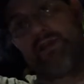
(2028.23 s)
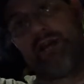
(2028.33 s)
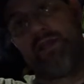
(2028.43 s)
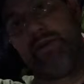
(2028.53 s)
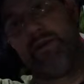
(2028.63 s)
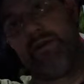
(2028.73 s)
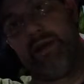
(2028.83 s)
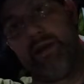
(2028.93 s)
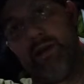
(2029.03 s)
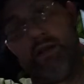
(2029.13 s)
other
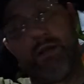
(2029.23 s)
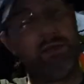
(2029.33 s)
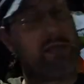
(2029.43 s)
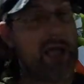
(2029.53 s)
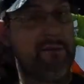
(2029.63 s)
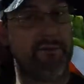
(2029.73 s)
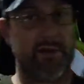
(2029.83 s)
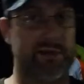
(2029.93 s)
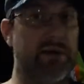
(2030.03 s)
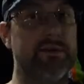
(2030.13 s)
and stuff,
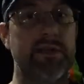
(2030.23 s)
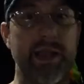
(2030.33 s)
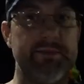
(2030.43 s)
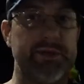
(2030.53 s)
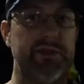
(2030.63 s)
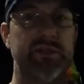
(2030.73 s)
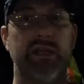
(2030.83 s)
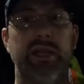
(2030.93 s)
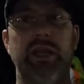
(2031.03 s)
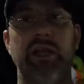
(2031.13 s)
and sometimes you
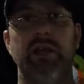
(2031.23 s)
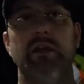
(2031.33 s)
see